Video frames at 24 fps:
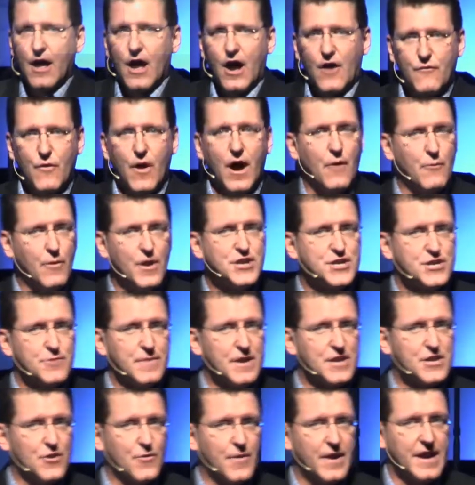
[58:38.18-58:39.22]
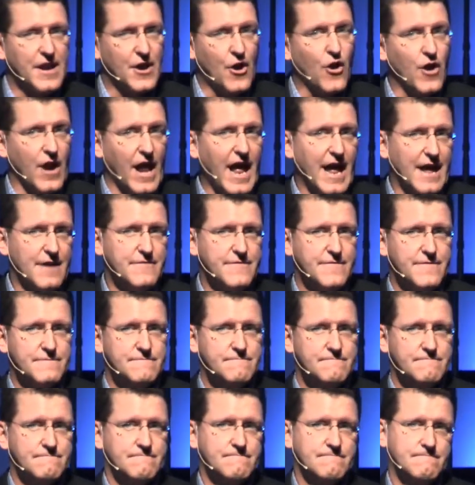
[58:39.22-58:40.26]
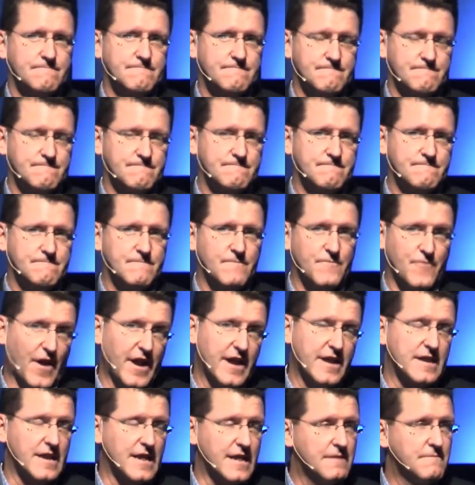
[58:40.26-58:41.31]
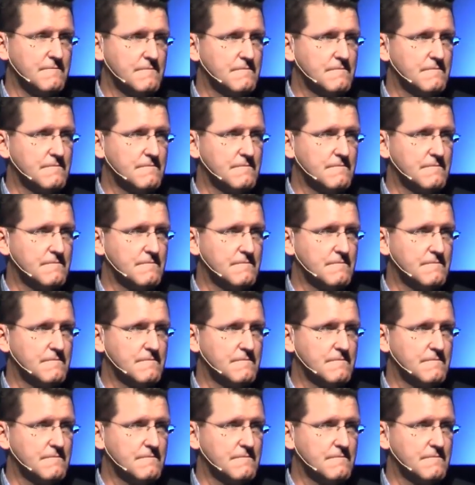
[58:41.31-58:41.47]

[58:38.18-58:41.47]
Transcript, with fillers: of what we should be doing in our life, frankly.